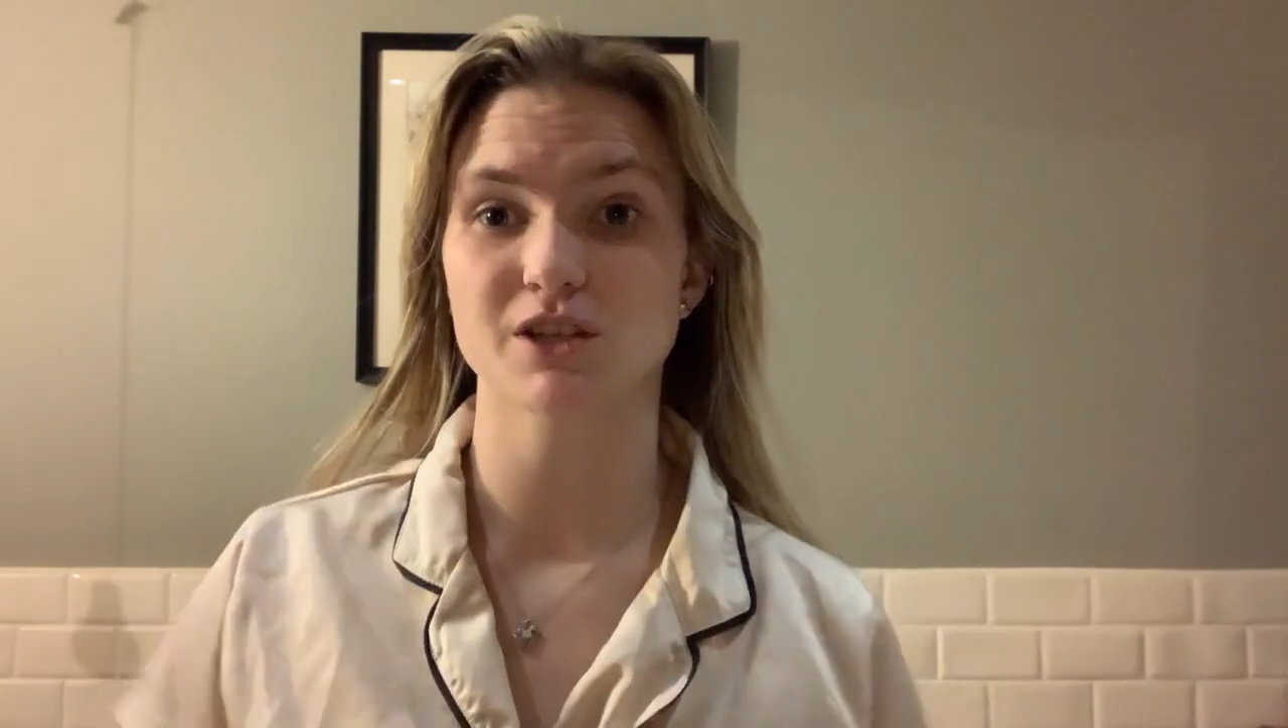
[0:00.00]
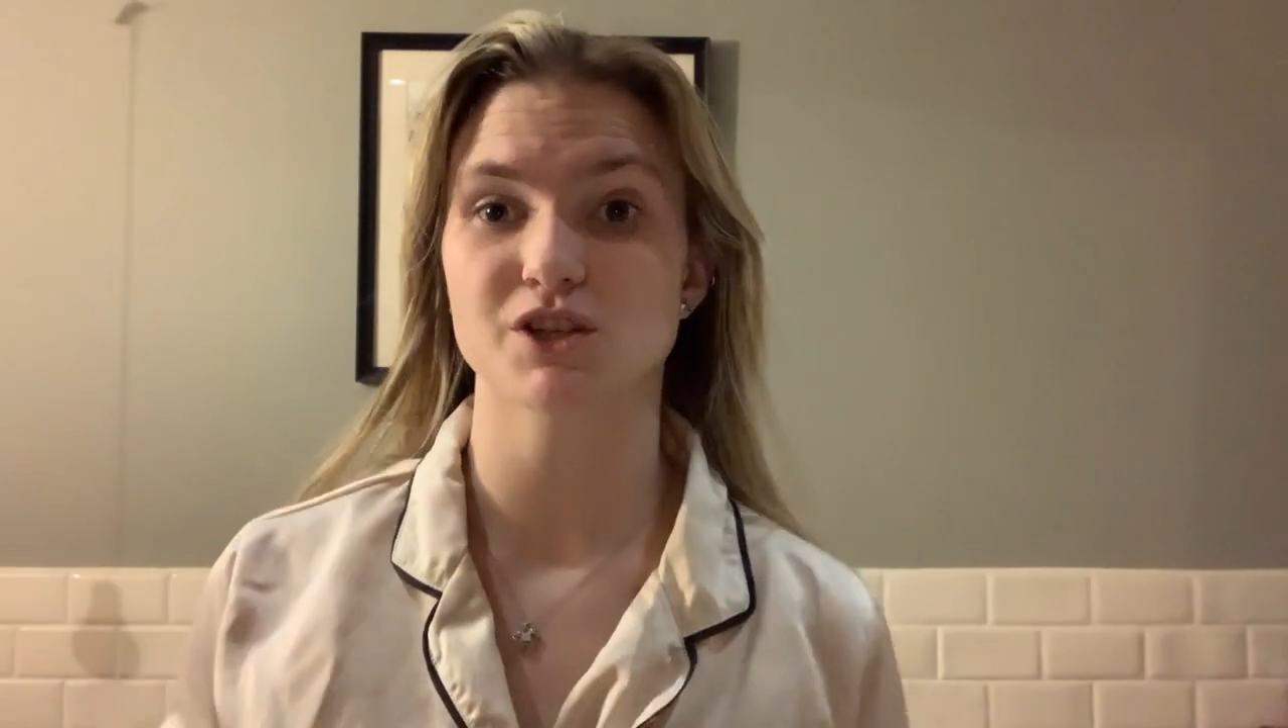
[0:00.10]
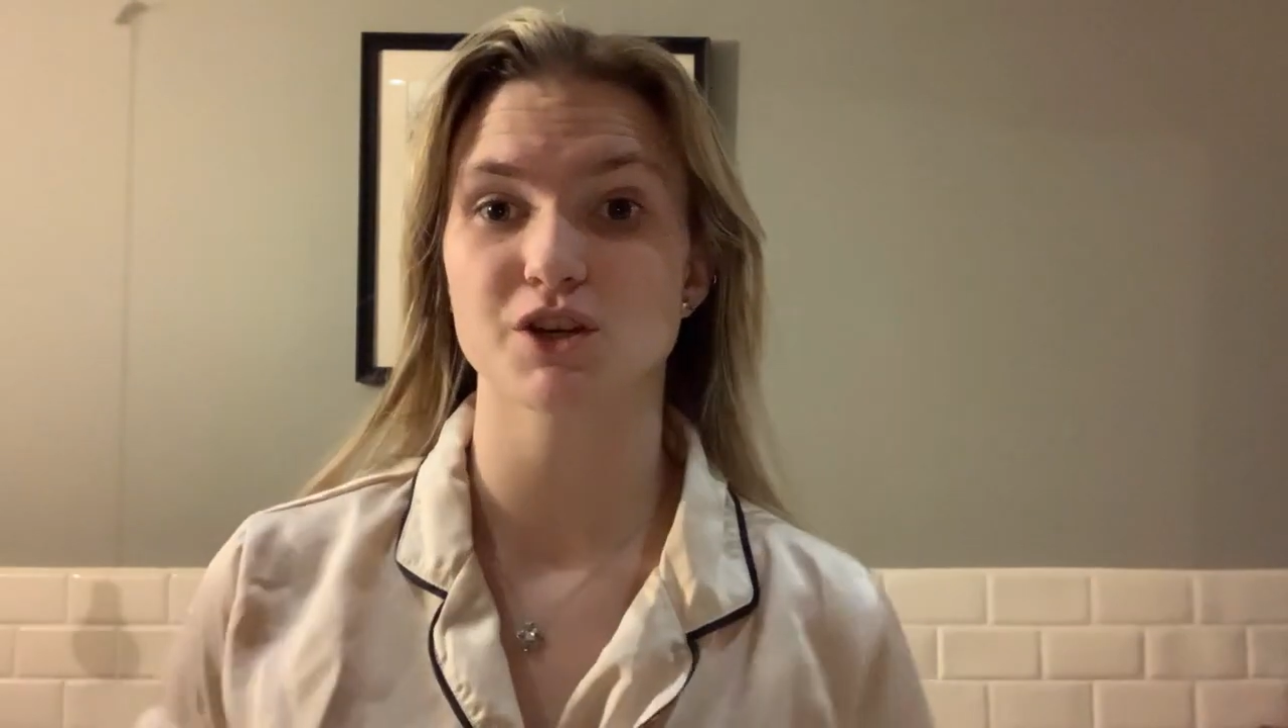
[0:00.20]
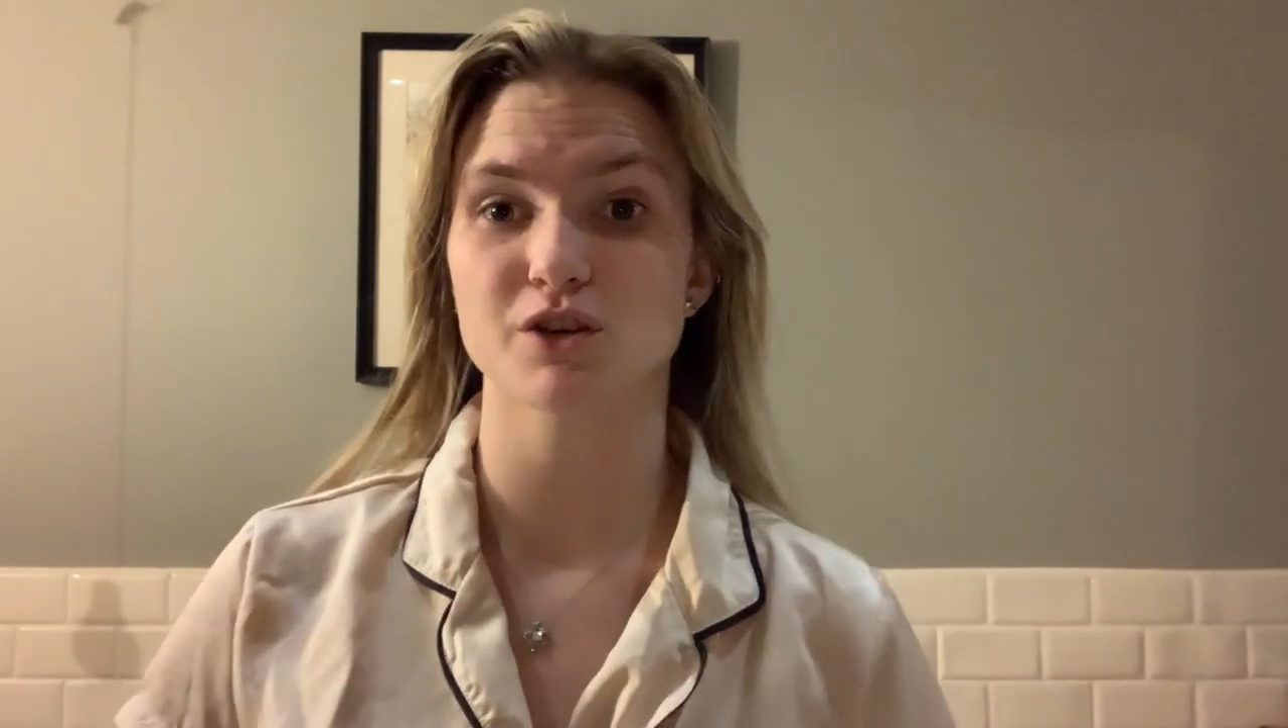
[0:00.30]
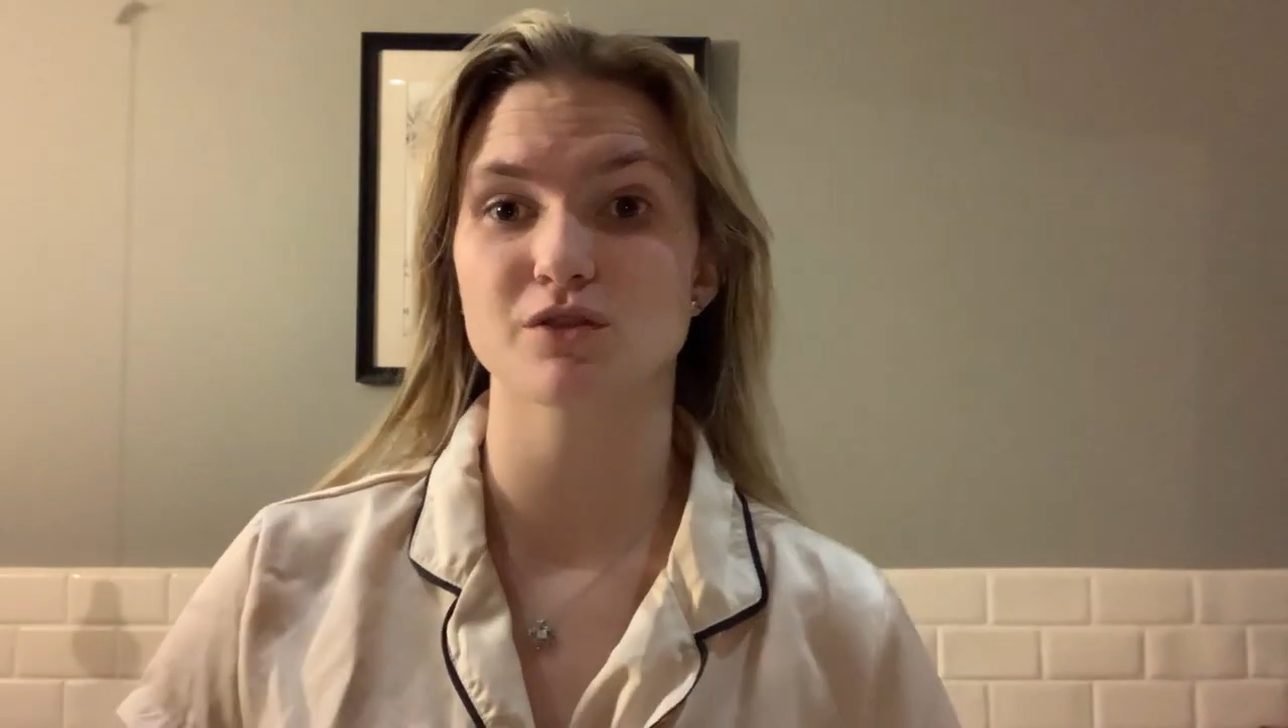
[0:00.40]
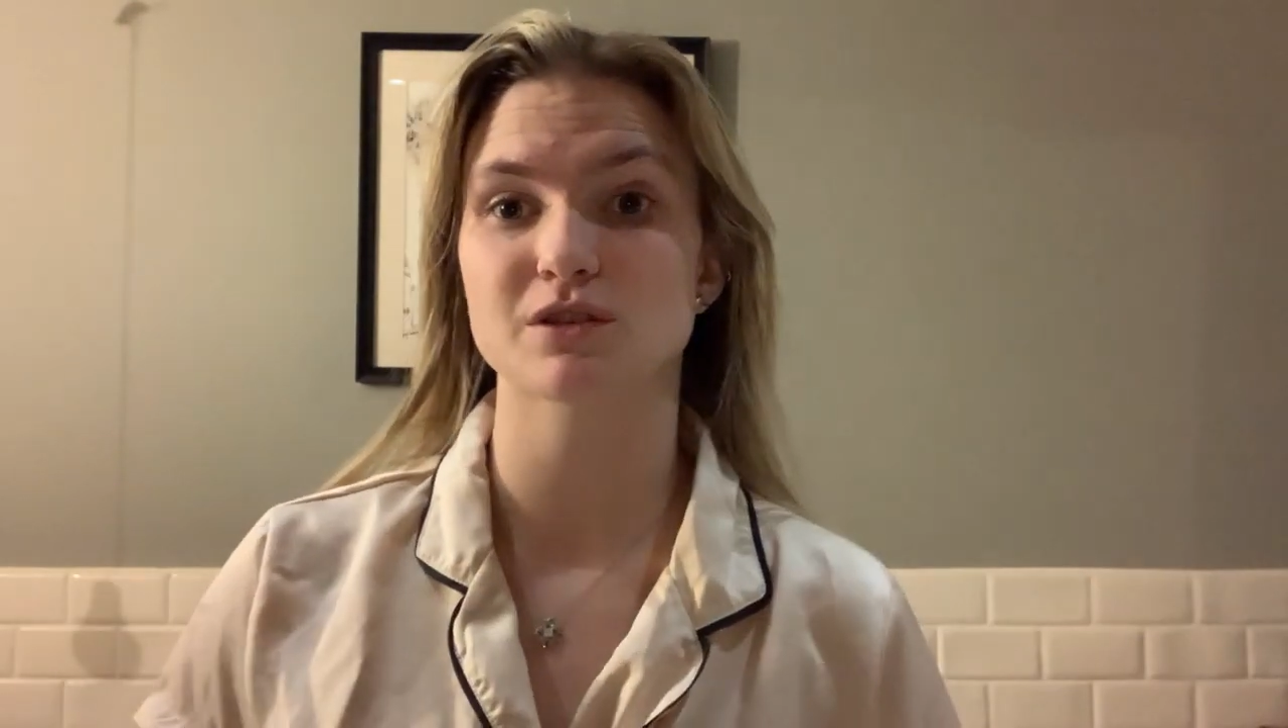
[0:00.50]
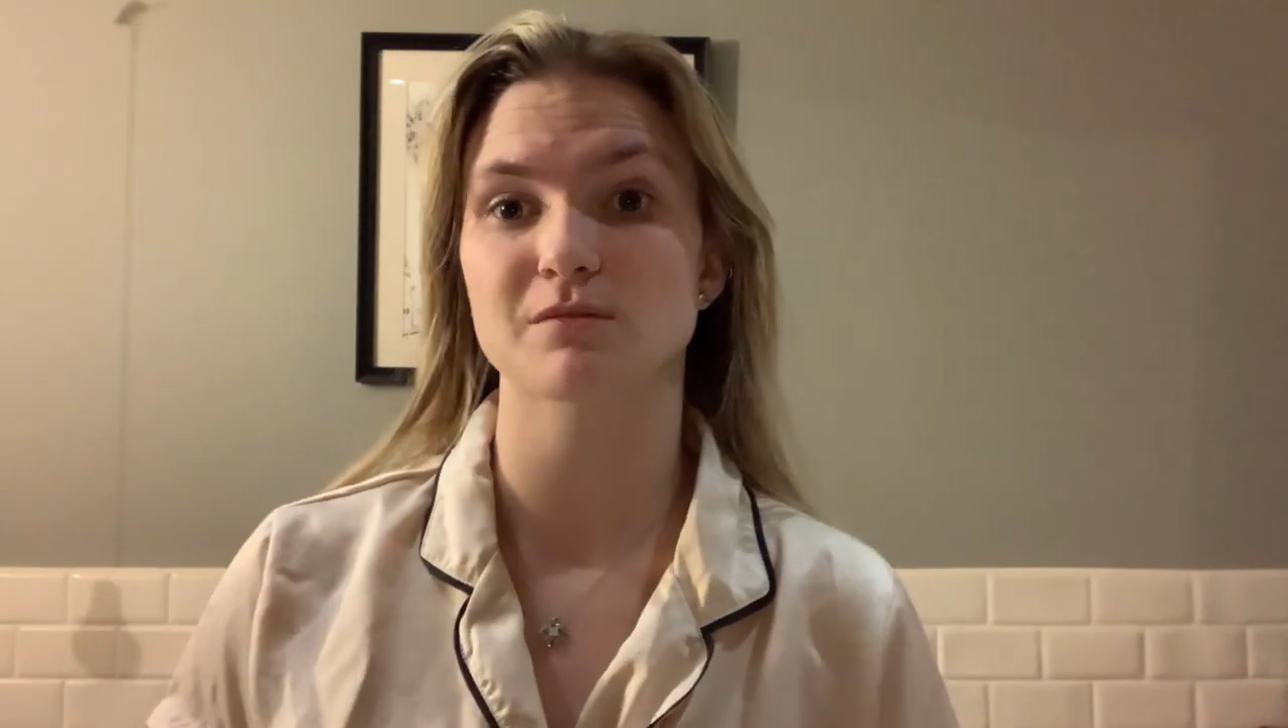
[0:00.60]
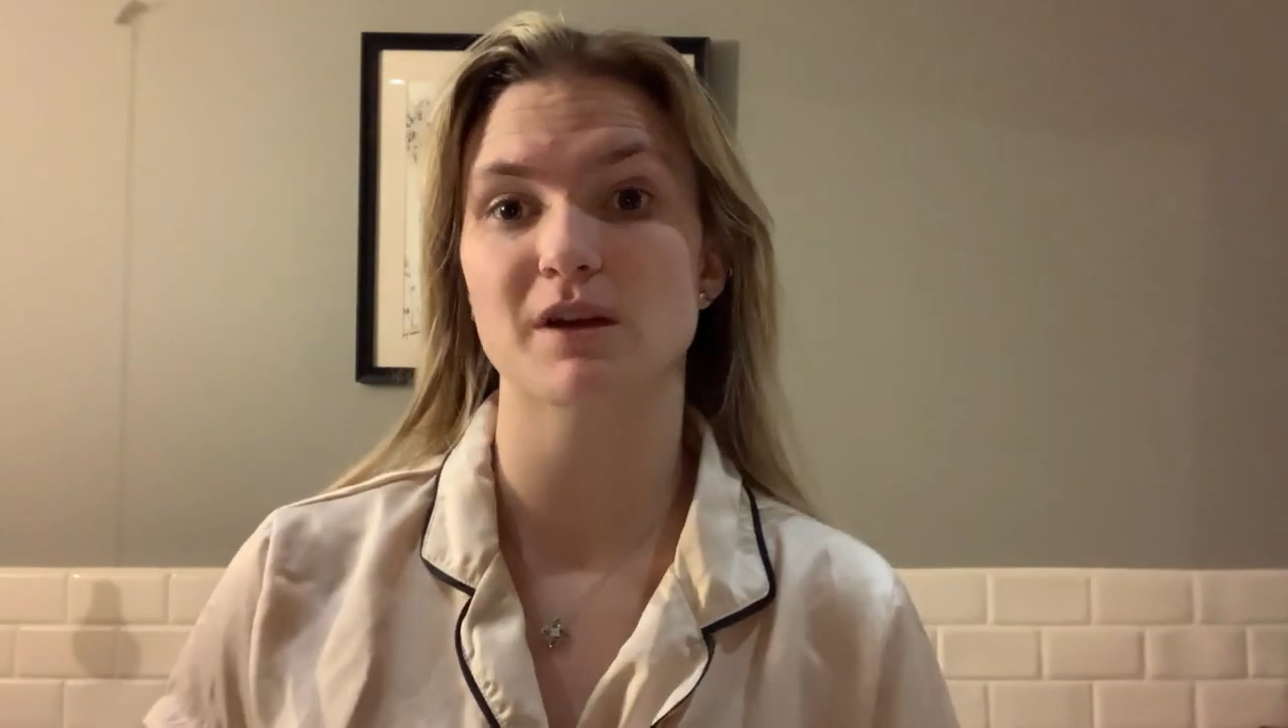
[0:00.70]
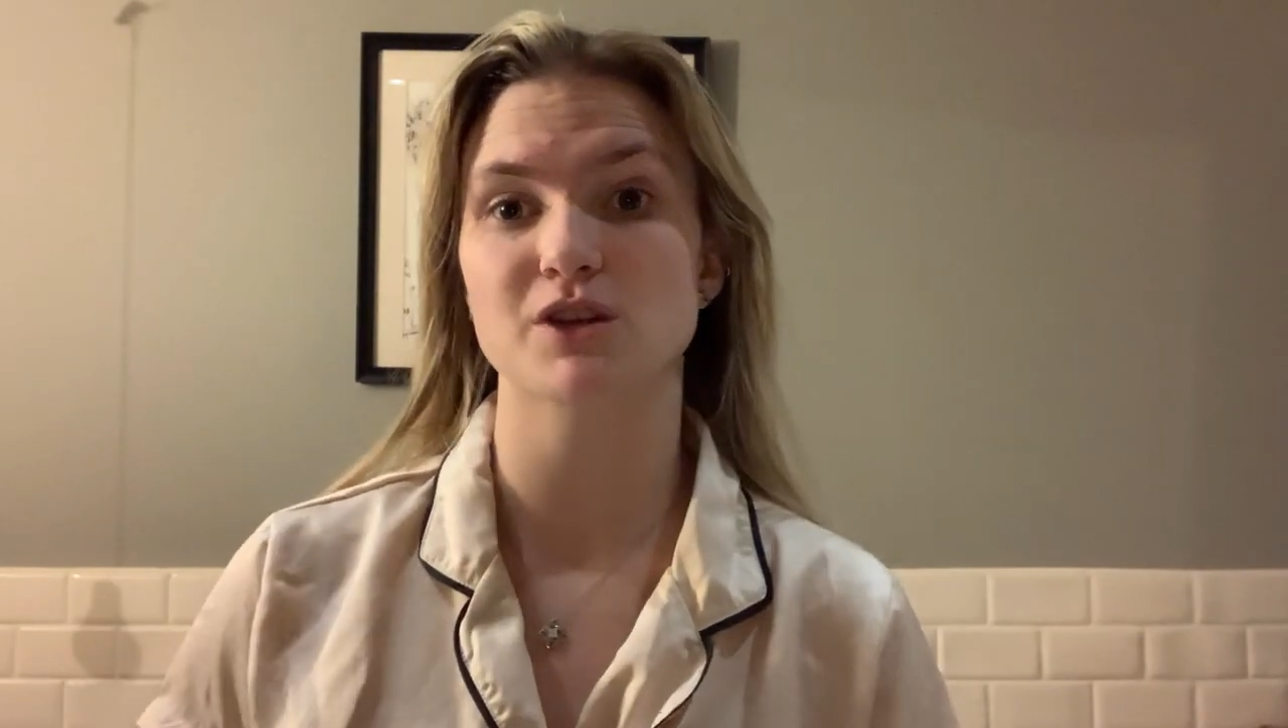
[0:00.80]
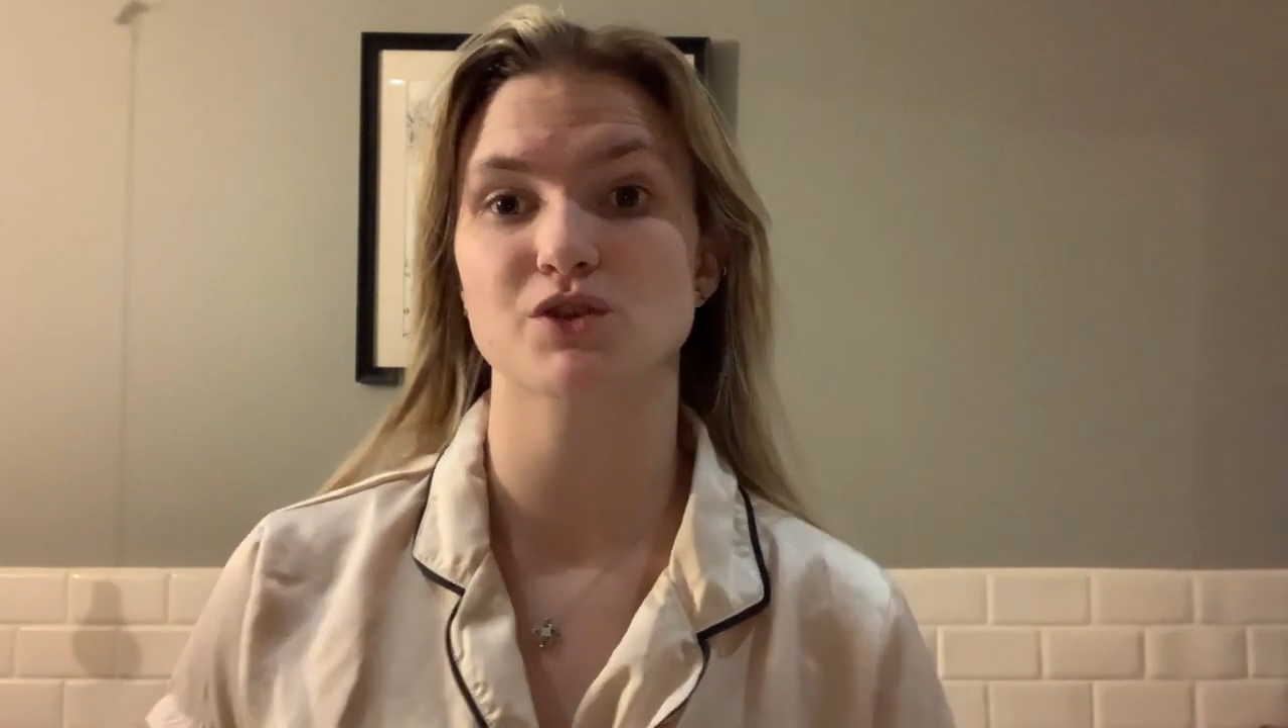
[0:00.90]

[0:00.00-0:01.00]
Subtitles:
do to make